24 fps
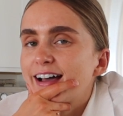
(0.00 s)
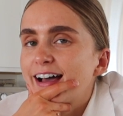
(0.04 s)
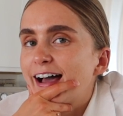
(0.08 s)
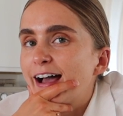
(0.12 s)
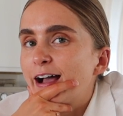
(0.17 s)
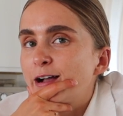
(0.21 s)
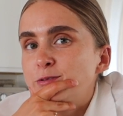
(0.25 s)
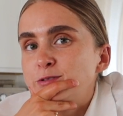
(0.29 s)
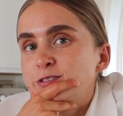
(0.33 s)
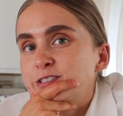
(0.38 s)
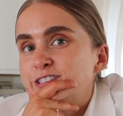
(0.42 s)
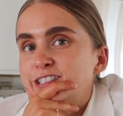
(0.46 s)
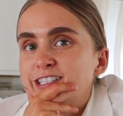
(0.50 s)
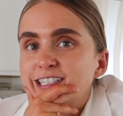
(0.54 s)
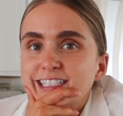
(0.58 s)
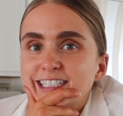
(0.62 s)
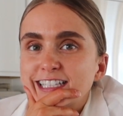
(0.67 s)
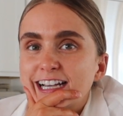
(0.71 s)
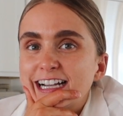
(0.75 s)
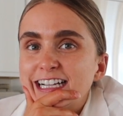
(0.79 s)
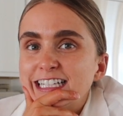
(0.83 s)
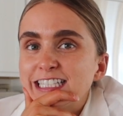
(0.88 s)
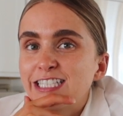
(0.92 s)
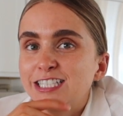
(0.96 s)
I'm just
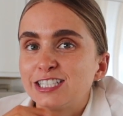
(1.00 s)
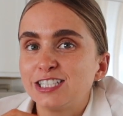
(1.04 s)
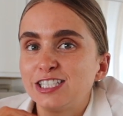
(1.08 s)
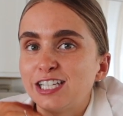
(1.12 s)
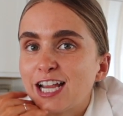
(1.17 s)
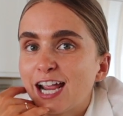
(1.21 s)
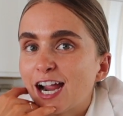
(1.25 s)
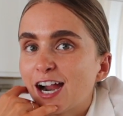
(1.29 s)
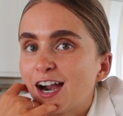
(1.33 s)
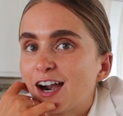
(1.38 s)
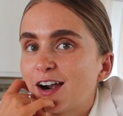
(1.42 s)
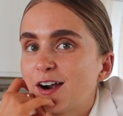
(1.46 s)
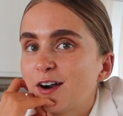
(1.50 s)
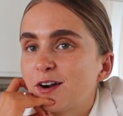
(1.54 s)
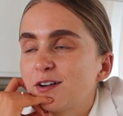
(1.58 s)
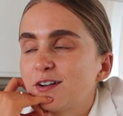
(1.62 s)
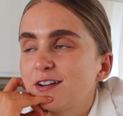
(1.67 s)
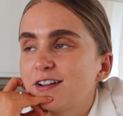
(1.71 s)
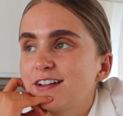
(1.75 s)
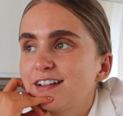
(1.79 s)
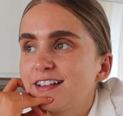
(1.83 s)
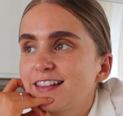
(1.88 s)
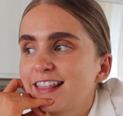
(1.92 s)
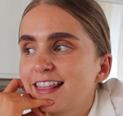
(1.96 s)
excited to
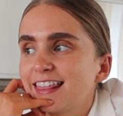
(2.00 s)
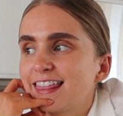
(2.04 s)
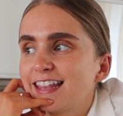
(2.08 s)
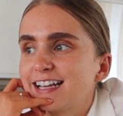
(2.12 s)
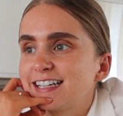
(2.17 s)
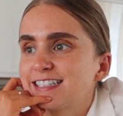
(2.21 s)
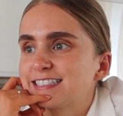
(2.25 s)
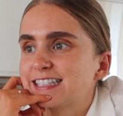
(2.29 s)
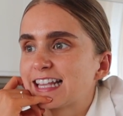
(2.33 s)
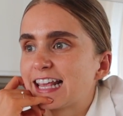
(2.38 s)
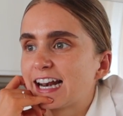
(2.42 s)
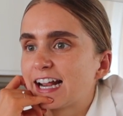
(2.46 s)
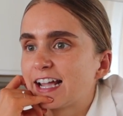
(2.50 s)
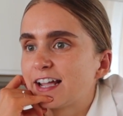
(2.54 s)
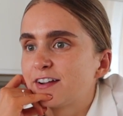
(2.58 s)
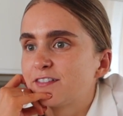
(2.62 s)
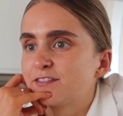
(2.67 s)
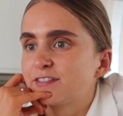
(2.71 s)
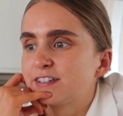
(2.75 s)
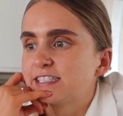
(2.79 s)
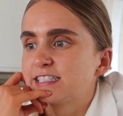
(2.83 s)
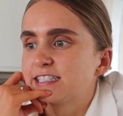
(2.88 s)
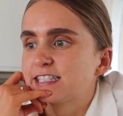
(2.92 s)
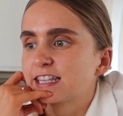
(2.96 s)
share the things that I
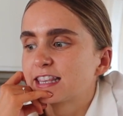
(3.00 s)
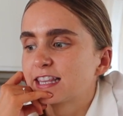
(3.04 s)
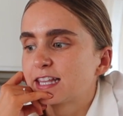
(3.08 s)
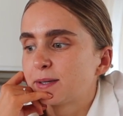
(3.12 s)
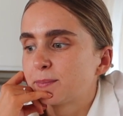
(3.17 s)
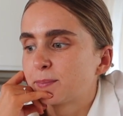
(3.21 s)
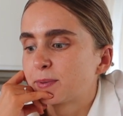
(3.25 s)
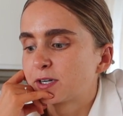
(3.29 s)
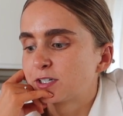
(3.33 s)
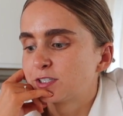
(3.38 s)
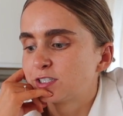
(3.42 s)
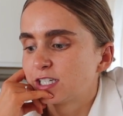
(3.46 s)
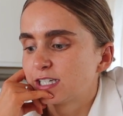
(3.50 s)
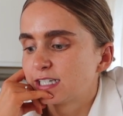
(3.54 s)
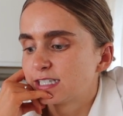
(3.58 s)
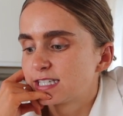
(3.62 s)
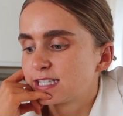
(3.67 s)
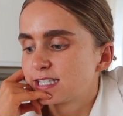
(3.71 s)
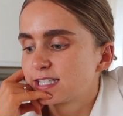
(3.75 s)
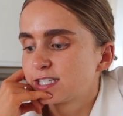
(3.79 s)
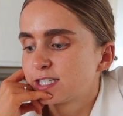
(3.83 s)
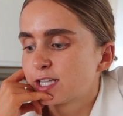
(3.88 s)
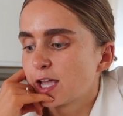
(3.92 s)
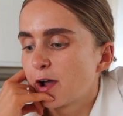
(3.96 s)
recently
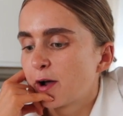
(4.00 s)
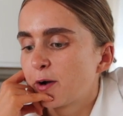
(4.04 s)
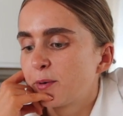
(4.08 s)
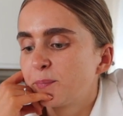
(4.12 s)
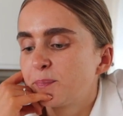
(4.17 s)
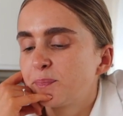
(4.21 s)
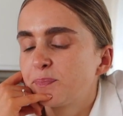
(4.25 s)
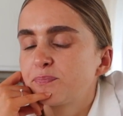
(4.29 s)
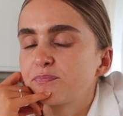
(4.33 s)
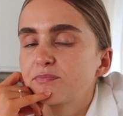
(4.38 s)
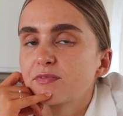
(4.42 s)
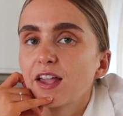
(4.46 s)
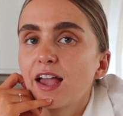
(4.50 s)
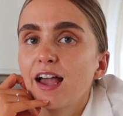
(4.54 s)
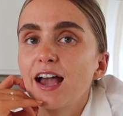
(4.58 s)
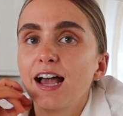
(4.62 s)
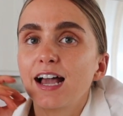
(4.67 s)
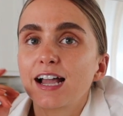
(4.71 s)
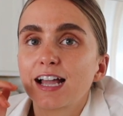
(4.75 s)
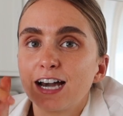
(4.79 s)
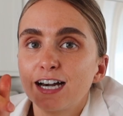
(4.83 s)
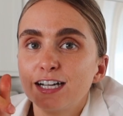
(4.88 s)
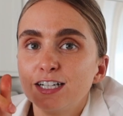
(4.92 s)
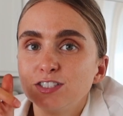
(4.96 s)
purchased so
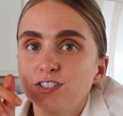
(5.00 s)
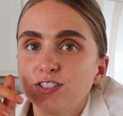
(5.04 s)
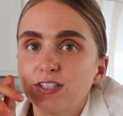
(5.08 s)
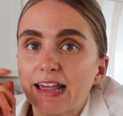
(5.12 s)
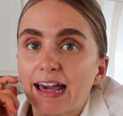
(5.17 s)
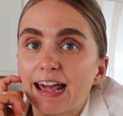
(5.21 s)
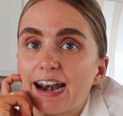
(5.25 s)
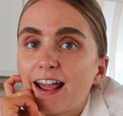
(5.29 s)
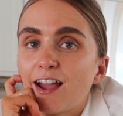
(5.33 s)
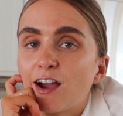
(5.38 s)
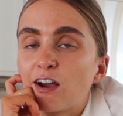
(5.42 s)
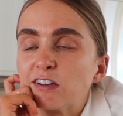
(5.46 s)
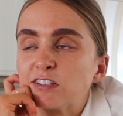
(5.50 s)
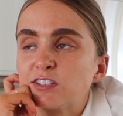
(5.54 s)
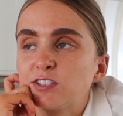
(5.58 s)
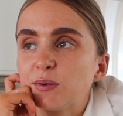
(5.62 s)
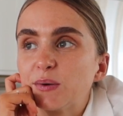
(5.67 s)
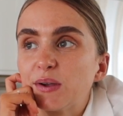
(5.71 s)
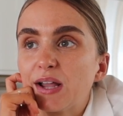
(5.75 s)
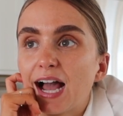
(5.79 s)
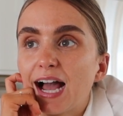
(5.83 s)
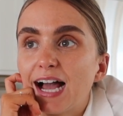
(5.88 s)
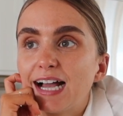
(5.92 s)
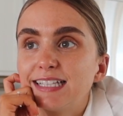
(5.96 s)
gonna do that I
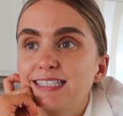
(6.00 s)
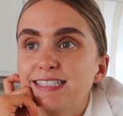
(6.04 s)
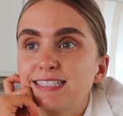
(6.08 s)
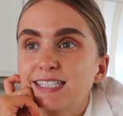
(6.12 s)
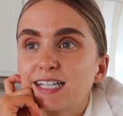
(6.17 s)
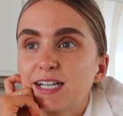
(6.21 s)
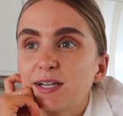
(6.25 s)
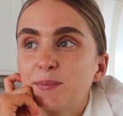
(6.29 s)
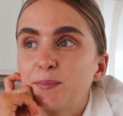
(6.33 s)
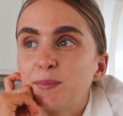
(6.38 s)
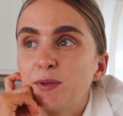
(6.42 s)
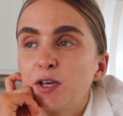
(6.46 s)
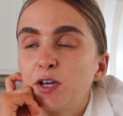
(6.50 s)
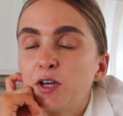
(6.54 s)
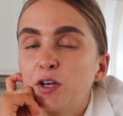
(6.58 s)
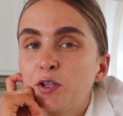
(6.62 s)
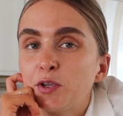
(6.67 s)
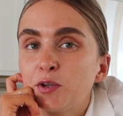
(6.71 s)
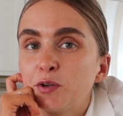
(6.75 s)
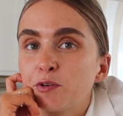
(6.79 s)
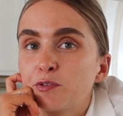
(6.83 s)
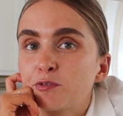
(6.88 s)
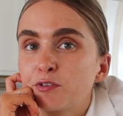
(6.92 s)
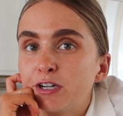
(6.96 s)
also got some
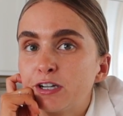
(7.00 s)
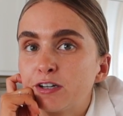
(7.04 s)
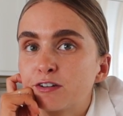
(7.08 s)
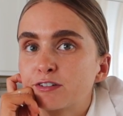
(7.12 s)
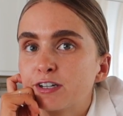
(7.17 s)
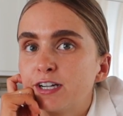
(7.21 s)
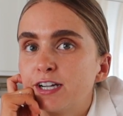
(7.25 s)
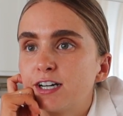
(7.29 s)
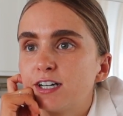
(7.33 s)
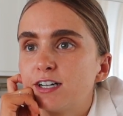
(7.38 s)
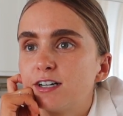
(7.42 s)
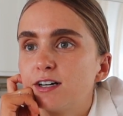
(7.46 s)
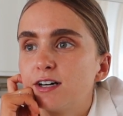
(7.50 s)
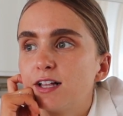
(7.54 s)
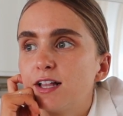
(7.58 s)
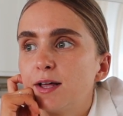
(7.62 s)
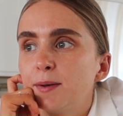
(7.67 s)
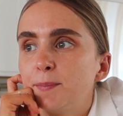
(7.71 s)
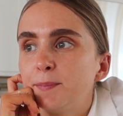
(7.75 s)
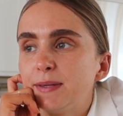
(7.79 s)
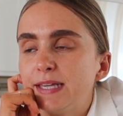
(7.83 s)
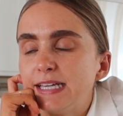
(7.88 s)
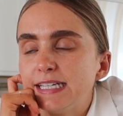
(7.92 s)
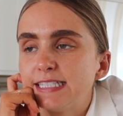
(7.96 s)
new
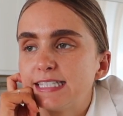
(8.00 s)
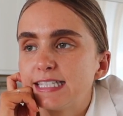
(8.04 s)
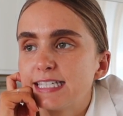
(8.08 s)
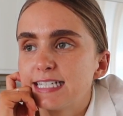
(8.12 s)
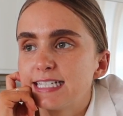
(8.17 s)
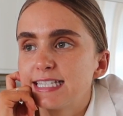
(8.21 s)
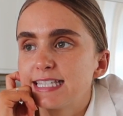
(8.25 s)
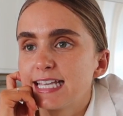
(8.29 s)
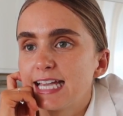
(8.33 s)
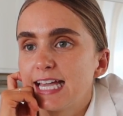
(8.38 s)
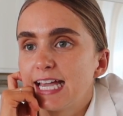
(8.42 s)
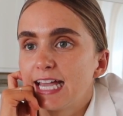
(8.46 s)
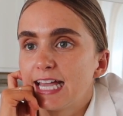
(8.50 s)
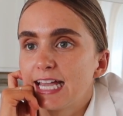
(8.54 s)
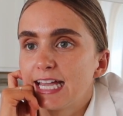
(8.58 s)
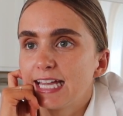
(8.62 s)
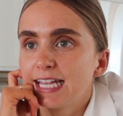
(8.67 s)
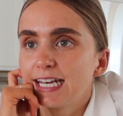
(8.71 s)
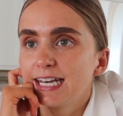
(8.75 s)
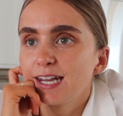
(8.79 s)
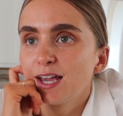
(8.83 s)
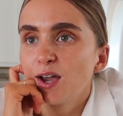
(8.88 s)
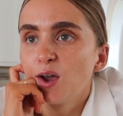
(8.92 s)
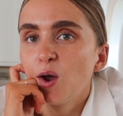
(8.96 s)
RealReal pieces
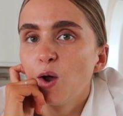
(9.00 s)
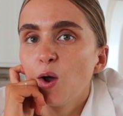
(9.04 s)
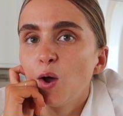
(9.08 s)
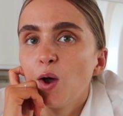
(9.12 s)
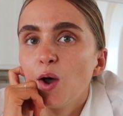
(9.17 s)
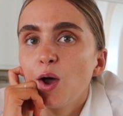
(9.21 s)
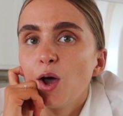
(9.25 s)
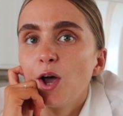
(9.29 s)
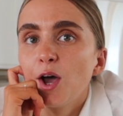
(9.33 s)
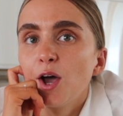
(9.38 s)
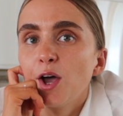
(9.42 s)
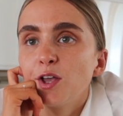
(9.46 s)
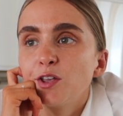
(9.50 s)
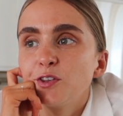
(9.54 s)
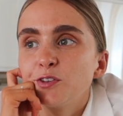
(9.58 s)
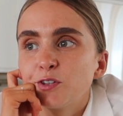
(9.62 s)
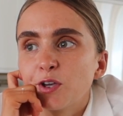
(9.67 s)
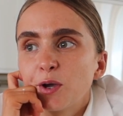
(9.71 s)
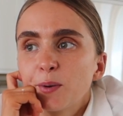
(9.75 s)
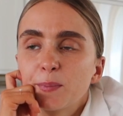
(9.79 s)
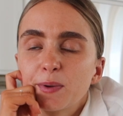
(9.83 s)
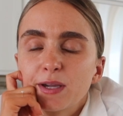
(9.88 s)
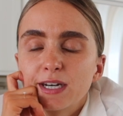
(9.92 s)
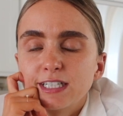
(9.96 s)
in
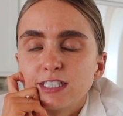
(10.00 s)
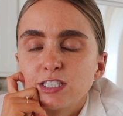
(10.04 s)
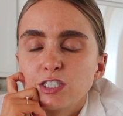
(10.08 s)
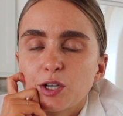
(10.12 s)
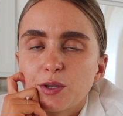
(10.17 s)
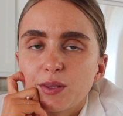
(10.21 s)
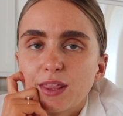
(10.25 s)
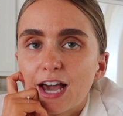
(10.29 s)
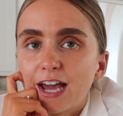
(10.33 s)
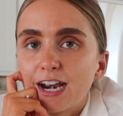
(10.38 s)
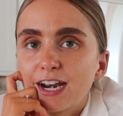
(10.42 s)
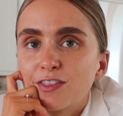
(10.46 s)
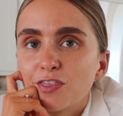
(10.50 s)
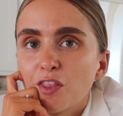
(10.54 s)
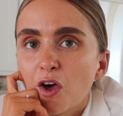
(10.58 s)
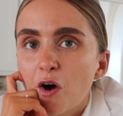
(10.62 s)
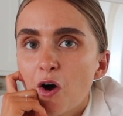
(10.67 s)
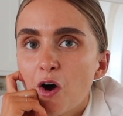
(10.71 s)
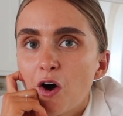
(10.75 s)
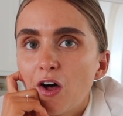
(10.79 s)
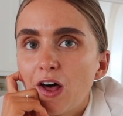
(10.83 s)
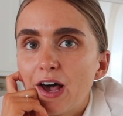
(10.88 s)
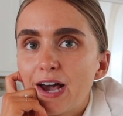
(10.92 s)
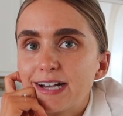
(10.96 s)
so I'm gonna show that in the
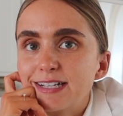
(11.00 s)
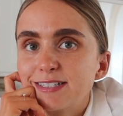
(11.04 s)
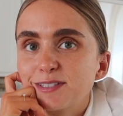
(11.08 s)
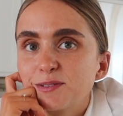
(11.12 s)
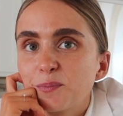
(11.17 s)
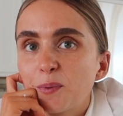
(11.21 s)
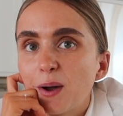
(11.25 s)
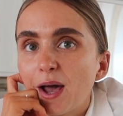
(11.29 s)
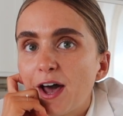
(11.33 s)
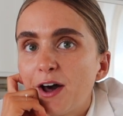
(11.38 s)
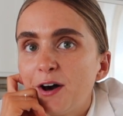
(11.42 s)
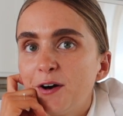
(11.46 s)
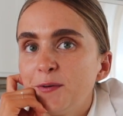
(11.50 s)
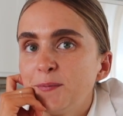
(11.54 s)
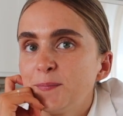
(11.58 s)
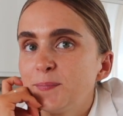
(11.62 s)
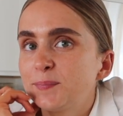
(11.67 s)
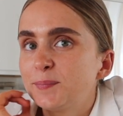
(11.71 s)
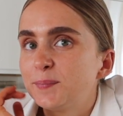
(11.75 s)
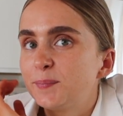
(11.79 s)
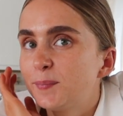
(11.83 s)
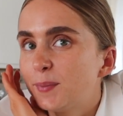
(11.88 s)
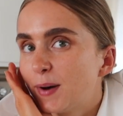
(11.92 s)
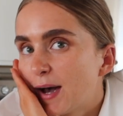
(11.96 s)
haul as
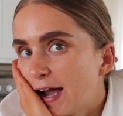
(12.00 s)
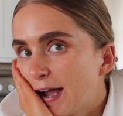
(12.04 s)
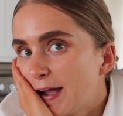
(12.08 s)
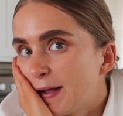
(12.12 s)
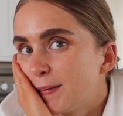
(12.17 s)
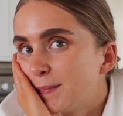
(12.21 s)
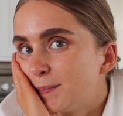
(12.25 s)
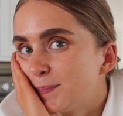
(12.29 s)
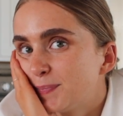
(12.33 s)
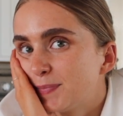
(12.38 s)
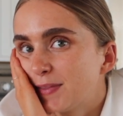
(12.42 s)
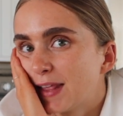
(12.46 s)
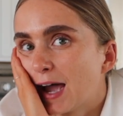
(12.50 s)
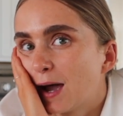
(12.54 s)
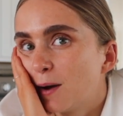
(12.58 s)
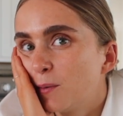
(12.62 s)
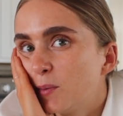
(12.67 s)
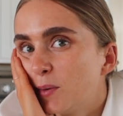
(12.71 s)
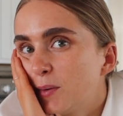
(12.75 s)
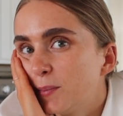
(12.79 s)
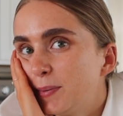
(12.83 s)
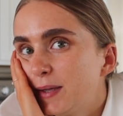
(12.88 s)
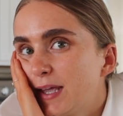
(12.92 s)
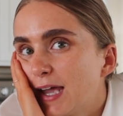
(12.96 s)
well but that
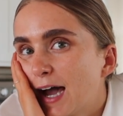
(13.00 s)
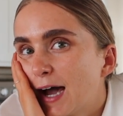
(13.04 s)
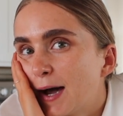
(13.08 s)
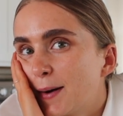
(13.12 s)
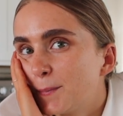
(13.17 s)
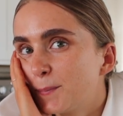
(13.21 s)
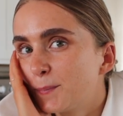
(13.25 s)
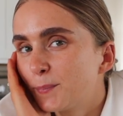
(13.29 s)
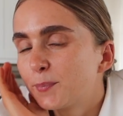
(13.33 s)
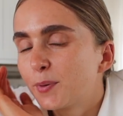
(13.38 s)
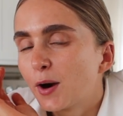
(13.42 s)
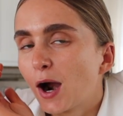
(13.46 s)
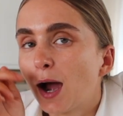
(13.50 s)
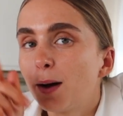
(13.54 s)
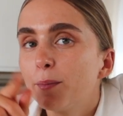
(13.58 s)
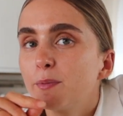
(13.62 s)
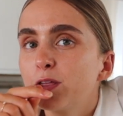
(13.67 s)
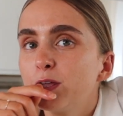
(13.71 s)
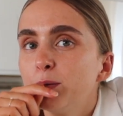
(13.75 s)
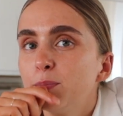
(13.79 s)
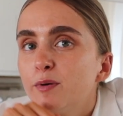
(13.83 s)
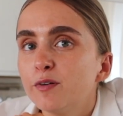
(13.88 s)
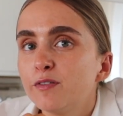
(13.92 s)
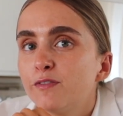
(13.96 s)
will be up
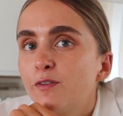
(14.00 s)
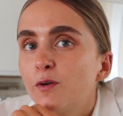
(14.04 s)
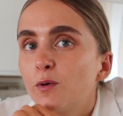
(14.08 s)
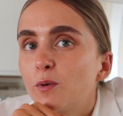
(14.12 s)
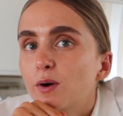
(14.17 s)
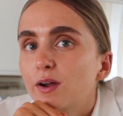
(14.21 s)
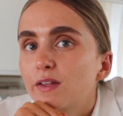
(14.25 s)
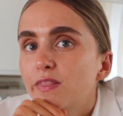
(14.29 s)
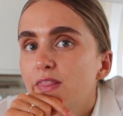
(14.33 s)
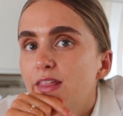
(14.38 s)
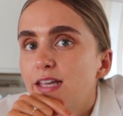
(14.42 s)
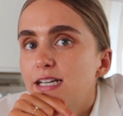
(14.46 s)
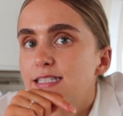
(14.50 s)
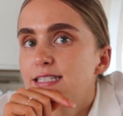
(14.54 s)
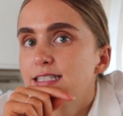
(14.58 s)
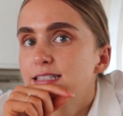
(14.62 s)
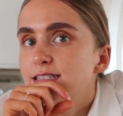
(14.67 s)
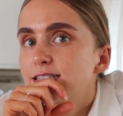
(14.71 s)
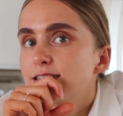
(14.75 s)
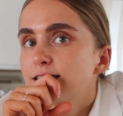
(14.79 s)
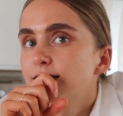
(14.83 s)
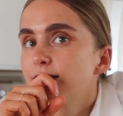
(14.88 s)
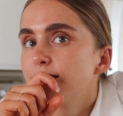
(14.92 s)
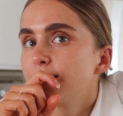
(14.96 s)
probably before this